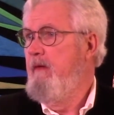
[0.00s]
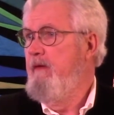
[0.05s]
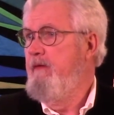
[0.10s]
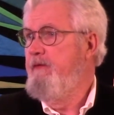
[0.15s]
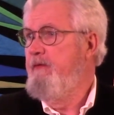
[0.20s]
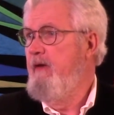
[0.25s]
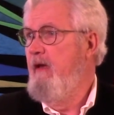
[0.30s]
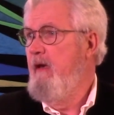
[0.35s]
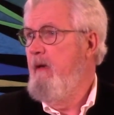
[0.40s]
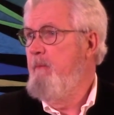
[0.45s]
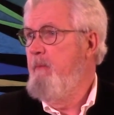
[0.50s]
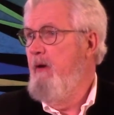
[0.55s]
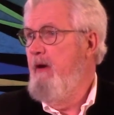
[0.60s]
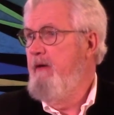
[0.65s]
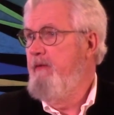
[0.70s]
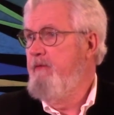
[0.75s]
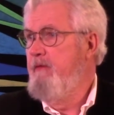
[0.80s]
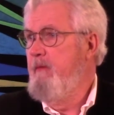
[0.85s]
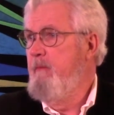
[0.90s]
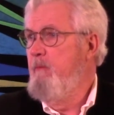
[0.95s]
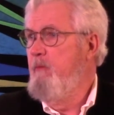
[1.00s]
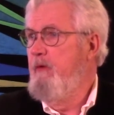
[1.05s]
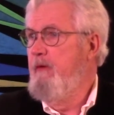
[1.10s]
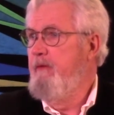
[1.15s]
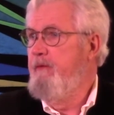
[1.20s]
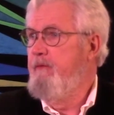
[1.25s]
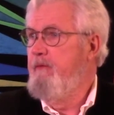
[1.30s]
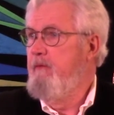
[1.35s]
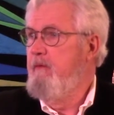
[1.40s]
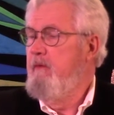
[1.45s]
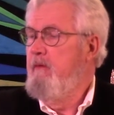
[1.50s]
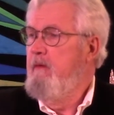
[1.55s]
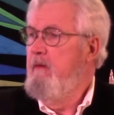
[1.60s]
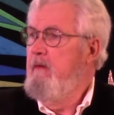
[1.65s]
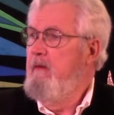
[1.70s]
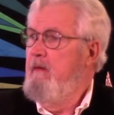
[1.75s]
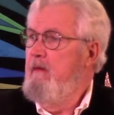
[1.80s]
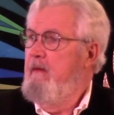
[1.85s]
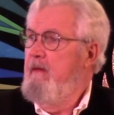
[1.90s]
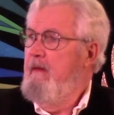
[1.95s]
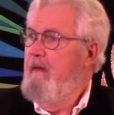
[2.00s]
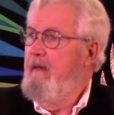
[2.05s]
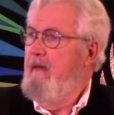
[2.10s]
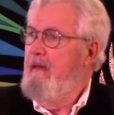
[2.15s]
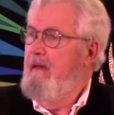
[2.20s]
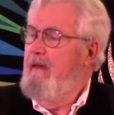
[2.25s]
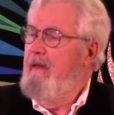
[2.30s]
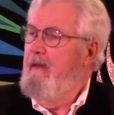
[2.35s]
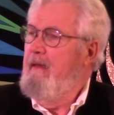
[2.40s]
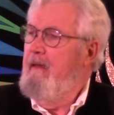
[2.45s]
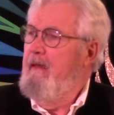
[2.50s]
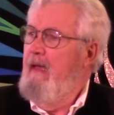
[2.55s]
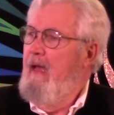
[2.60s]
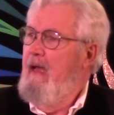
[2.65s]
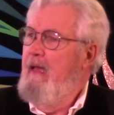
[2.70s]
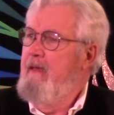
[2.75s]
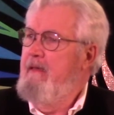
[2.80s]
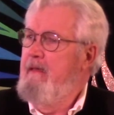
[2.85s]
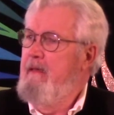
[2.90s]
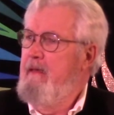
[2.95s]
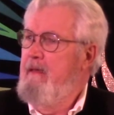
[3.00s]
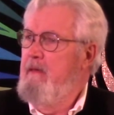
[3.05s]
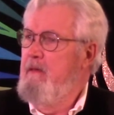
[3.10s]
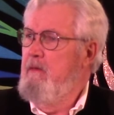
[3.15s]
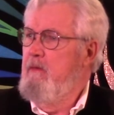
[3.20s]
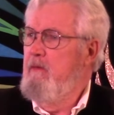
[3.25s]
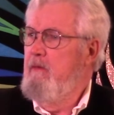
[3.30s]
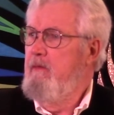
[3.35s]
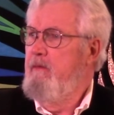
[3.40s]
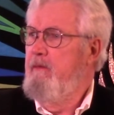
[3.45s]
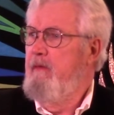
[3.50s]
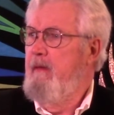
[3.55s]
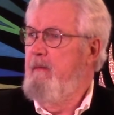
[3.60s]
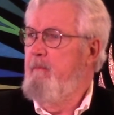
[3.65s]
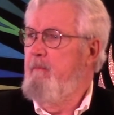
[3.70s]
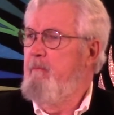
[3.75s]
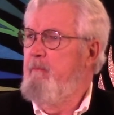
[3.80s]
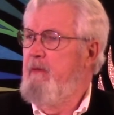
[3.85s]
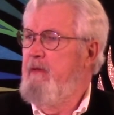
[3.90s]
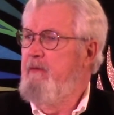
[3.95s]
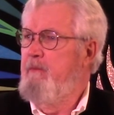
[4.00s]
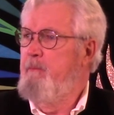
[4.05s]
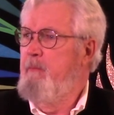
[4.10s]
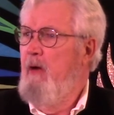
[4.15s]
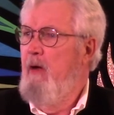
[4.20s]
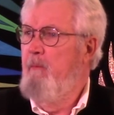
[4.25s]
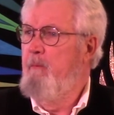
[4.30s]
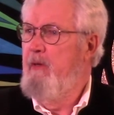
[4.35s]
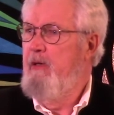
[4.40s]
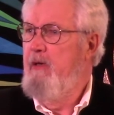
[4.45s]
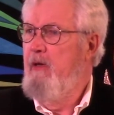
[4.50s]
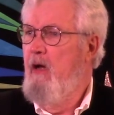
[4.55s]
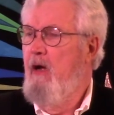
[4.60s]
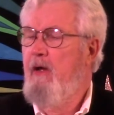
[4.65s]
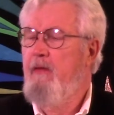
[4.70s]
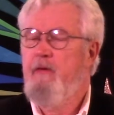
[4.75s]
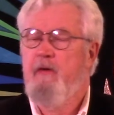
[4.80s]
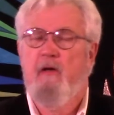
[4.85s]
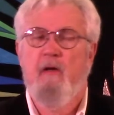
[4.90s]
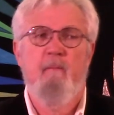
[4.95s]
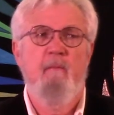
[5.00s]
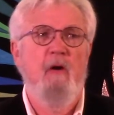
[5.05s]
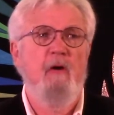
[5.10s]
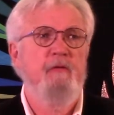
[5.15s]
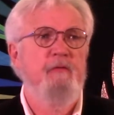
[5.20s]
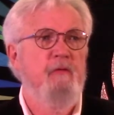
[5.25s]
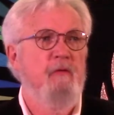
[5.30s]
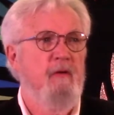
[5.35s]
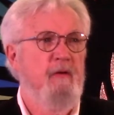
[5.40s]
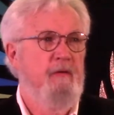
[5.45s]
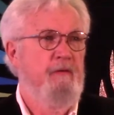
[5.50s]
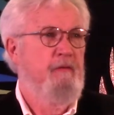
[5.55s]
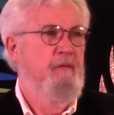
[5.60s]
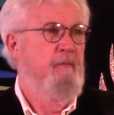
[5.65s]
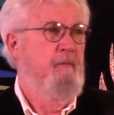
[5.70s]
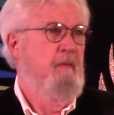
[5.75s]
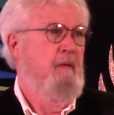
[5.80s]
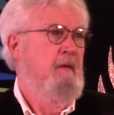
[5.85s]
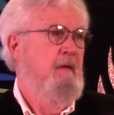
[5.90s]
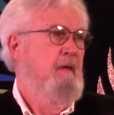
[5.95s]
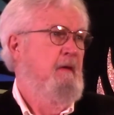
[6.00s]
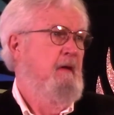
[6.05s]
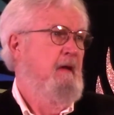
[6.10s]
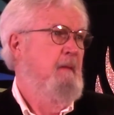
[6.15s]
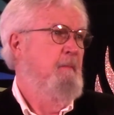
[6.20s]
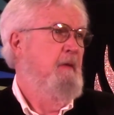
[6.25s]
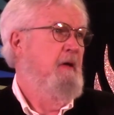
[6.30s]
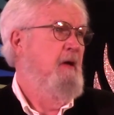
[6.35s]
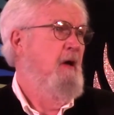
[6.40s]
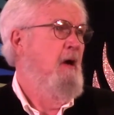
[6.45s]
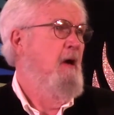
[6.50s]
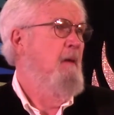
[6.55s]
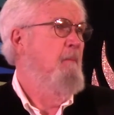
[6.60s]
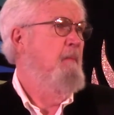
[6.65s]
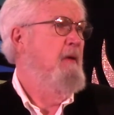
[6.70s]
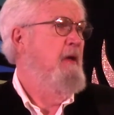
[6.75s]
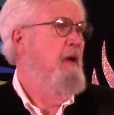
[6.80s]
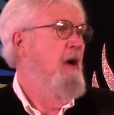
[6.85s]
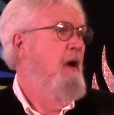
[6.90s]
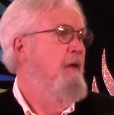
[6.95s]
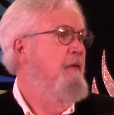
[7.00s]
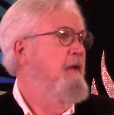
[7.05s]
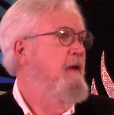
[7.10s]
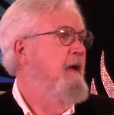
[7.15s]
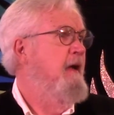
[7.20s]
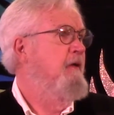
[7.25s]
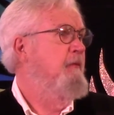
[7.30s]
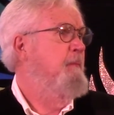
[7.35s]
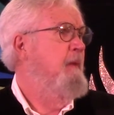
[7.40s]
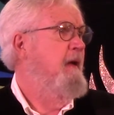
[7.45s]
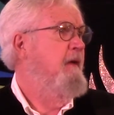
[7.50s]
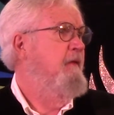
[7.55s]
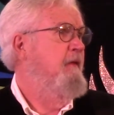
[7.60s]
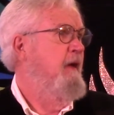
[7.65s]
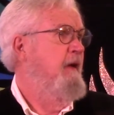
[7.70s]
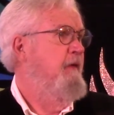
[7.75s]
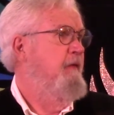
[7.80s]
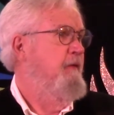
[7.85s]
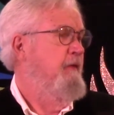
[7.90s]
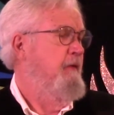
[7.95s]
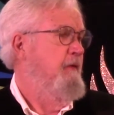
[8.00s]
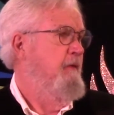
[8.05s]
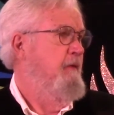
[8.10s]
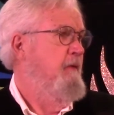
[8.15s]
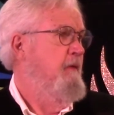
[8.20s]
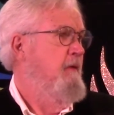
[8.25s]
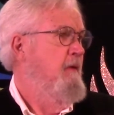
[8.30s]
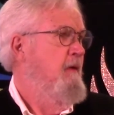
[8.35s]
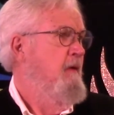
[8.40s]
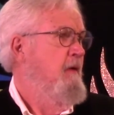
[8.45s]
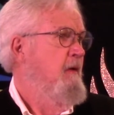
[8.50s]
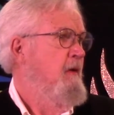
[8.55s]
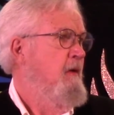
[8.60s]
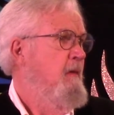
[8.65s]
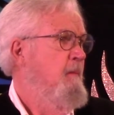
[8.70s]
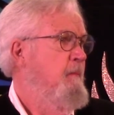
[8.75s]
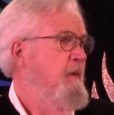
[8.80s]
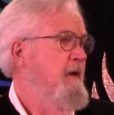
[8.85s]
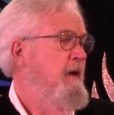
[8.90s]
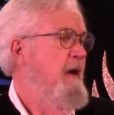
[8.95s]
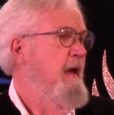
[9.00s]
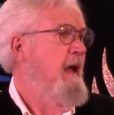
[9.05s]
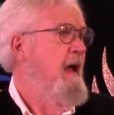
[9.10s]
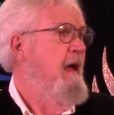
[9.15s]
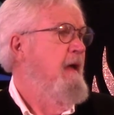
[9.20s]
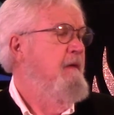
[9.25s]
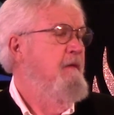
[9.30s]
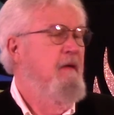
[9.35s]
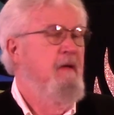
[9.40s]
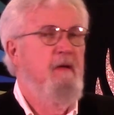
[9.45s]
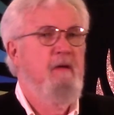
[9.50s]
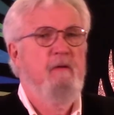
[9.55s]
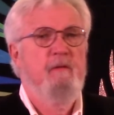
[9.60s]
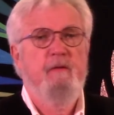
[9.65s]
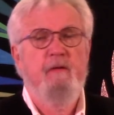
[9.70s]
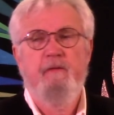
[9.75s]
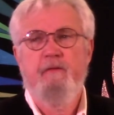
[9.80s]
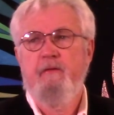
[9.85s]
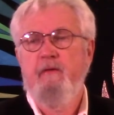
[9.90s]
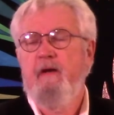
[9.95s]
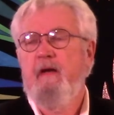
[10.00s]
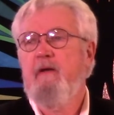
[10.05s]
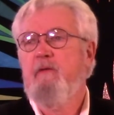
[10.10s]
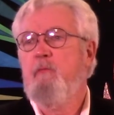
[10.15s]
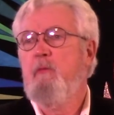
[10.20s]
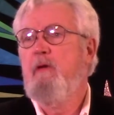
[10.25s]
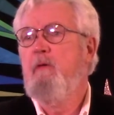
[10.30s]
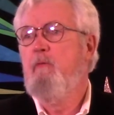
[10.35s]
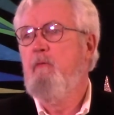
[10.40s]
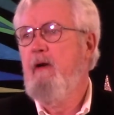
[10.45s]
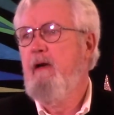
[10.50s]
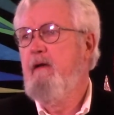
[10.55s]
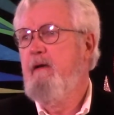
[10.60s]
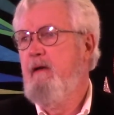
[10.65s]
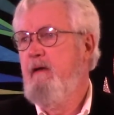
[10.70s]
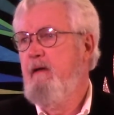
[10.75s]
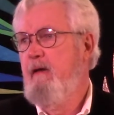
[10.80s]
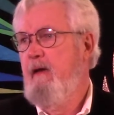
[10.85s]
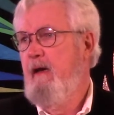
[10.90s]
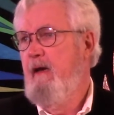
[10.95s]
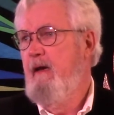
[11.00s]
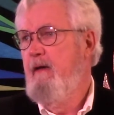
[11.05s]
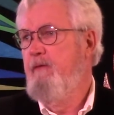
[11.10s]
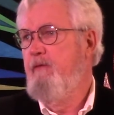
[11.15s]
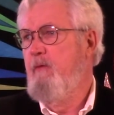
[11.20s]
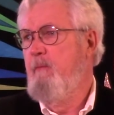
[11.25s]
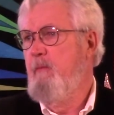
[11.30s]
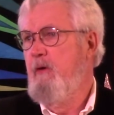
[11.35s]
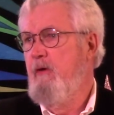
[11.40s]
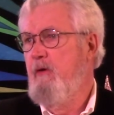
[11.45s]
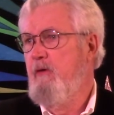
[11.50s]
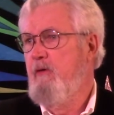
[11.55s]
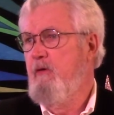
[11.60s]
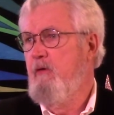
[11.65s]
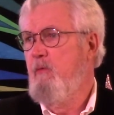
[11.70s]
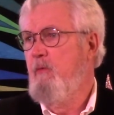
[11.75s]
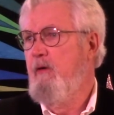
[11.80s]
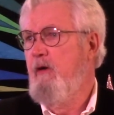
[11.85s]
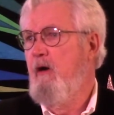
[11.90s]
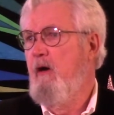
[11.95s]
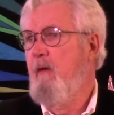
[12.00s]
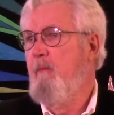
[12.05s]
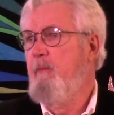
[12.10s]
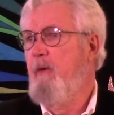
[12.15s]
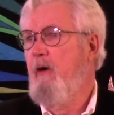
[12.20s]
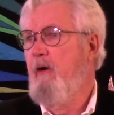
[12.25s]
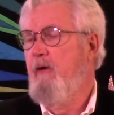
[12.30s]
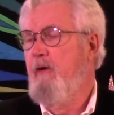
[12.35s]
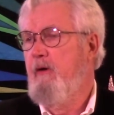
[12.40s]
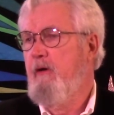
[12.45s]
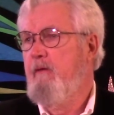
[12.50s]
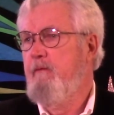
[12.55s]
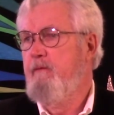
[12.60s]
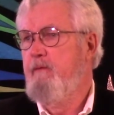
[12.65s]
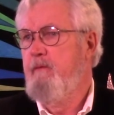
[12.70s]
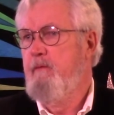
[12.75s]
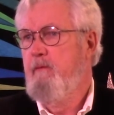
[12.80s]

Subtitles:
Celebrate them with an ideal that is beyond the commercialism and beyond the expectation, but an ideal that says we recognize the miracle we are a part of.